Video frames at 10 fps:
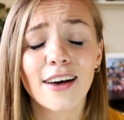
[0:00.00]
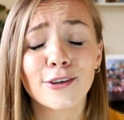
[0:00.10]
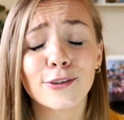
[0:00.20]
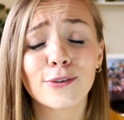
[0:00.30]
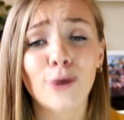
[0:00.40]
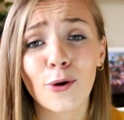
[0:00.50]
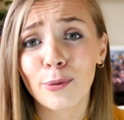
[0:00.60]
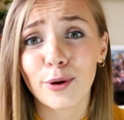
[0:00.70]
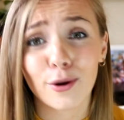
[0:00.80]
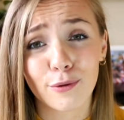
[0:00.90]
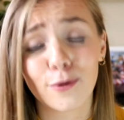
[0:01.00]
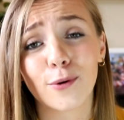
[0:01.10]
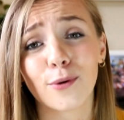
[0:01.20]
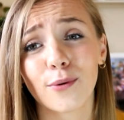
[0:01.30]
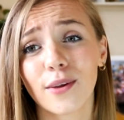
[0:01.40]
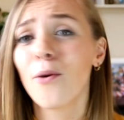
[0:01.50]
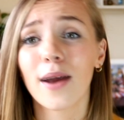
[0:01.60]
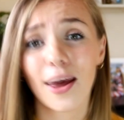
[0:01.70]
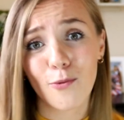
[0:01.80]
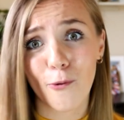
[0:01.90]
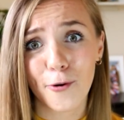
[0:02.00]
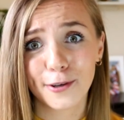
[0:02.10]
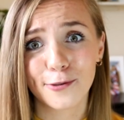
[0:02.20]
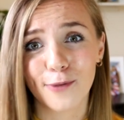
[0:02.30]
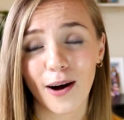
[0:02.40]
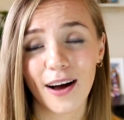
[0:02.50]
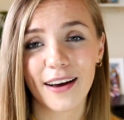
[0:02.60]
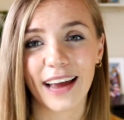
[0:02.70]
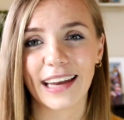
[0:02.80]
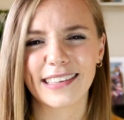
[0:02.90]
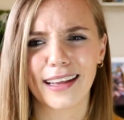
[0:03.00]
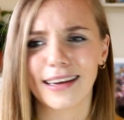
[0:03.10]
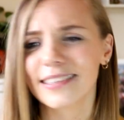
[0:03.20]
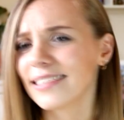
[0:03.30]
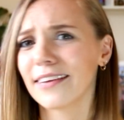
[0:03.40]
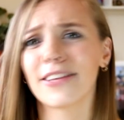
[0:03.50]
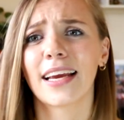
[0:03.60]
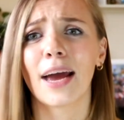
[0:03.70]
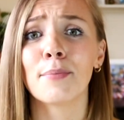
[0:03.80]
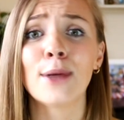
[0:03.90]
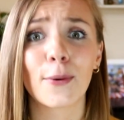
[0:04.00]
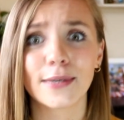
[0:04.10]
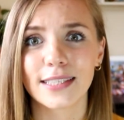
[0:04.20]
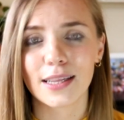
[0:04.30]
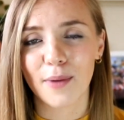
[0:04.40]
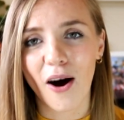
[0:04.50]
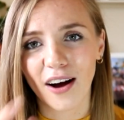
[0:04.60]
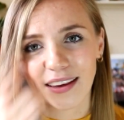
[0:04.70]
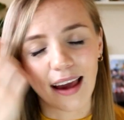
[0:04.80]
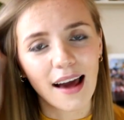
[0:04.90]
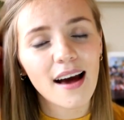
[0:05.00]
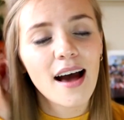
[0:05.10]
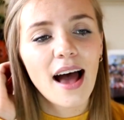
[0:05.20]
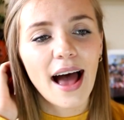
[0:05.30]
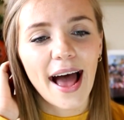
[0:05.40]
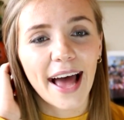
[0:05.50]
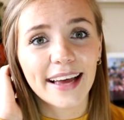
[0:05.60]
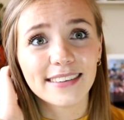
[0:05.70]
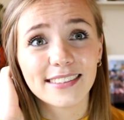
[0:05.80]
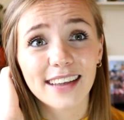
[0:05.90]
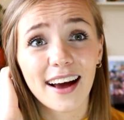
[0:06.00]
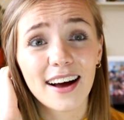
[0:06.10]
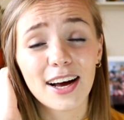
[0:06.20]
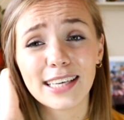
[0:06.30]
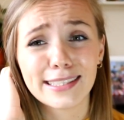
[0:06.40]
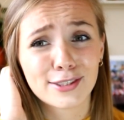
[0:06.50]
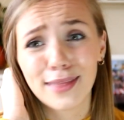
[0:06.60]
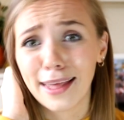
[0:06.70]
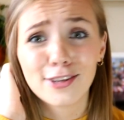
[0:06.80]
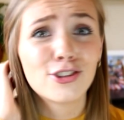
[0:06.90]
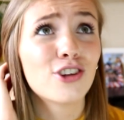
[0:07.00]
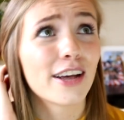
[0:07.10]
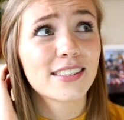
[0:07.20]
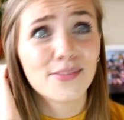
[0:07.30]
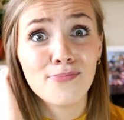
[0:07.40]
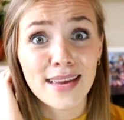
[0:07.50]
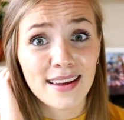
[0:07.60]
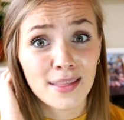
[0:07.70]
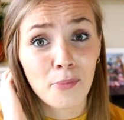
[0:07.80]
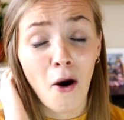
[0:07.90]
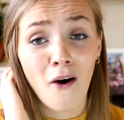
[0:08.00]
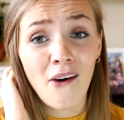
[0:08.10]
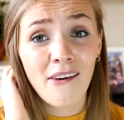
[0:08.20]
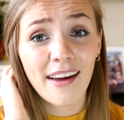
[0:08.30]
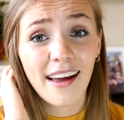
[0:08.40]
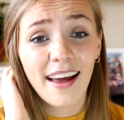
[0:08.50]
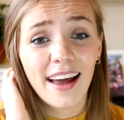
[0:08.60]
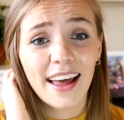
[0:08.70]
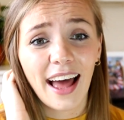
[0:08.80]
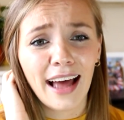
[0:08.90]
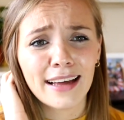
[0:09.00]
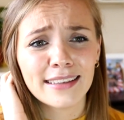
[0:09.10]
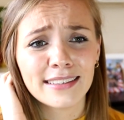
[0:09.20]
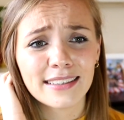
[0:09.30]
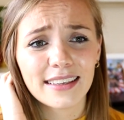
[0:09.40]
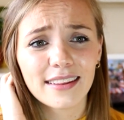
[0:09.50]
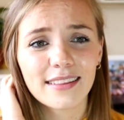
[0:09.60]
so beautiful. When I walk to work and it's like 7 AM, no one's in the park yet, and it's like just me in the park, and